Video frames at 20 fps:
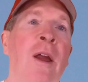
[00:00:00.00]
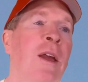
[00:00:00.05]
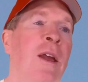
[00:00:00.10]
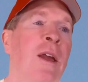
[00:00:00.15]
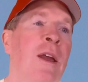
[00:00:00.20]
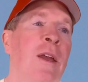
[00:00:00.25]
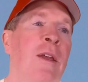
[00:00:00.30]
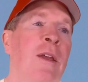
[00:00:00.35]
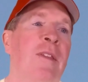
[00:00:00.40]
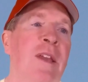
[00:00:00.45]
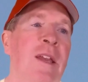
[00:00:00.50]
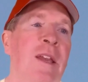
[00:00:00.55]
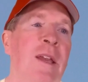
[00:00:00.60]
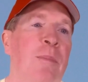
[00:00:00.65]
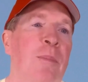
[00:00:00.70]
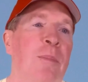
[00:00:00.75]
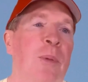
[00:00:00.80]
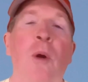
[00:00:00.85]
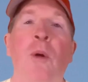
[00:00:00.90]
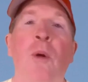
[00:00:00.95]
the
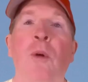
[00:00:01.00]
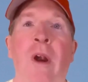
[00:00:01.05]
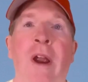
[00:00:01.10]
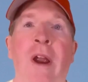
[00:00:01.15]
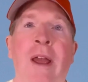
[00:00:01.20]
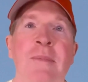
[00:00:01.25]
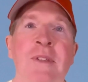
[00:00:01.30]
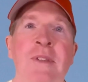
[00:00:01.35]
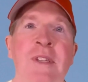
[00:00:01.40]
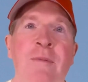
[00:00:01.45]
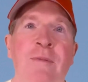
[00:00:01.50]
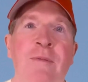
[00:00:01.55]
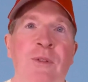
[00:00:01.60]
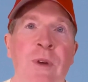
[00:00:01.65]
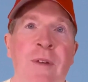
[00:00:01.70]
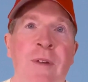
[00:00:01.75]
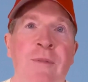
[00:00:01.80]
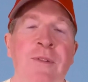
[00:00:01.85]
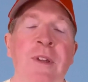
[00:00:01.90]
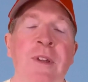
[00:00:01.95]
programs have
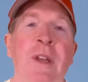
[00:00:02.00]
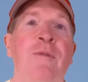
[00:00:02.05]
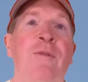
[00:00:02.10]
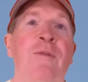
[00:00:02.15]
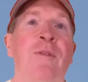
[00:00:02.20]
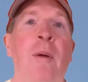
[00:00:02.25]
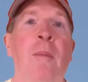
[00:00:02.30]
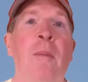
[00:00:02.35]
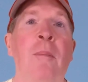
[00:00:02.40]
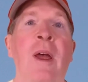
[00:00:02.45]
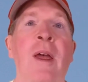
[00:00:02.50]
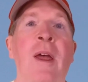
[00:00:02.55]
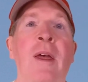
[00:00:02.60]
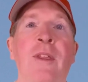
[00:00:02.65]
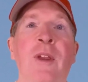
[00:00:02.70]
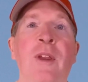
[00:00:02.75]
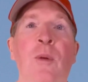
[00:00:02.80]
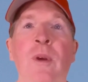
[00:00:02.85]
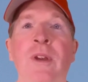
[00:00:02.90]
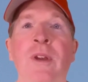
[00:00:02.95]
drifted from the
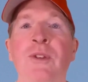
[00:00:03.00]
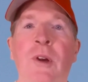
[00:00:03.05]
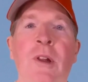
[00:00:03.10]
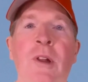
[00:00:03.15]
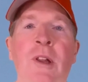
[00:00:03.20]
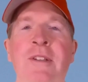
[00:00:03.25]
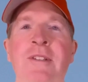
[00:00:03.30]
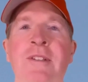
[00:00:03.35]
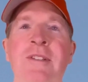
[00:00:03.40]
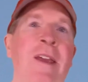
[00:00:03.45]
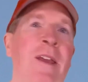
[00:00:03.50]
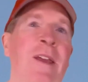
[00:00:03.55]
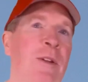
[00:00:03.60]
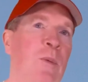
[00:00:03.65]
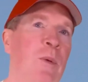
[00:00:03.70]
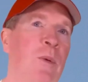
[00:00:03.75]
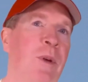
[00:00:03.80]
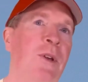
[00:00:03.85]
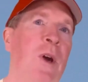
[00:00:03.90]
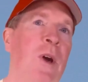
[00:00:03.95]
original intent
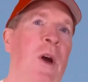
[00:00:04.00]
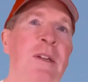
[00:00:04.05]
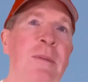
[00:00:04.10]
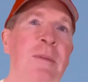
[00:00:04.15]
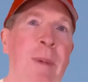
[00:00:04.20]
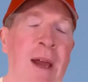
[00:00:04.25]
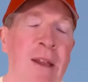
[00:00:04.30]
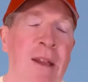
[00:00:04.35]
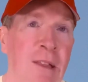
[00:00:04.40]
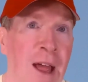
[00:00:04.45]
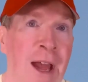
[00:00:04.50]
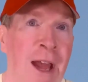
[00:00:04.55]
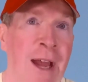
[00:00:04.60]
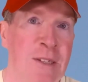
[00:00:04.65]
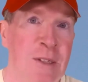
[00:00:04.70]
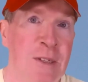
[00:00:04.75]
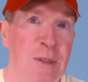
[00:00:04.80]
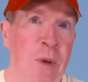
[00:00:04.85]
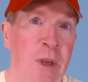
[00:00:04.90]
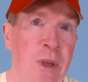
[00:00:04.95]
we talked about
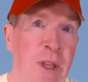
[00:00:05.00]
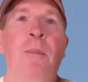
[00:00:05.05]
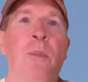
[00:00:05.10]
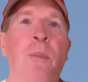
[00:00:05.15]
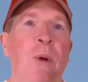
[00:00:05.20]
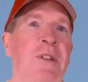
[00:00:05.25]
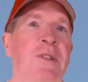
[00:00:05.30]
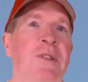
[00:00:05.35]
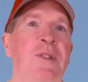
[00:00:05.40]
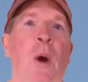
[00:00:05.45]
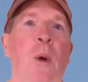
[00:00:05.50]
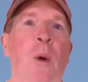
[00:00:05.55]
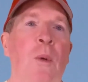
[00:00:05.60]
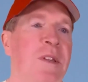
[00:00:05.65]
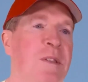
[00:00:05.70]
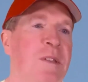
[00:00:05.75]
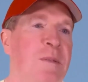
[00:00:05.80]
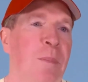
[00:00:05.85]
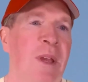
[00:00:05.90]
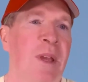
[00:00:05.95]
last week. It's
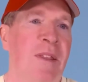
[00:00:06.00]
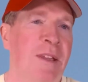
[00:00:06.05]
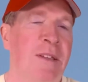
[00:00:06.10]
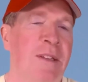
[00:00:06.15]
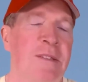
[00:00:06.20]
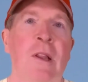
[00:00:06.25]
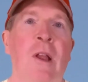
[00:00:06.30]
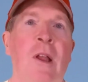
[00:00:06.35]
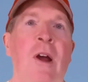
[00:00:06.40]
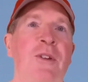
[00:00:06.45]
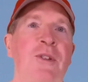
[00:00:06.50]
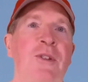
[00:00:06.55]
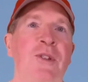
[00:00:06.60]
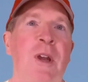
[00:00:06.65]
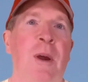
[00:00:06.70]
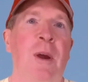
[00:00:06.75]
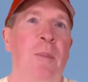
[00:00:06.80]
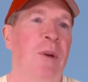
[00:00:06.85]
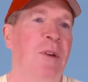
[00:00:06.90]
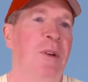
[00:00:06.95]
always been these large
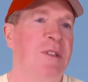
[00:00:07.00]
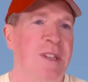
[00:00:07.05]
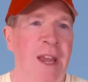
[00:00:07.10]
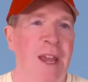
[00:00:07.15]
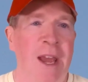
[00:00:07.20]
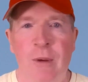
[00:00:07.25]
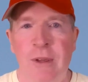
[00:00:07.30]
numbers. Now it's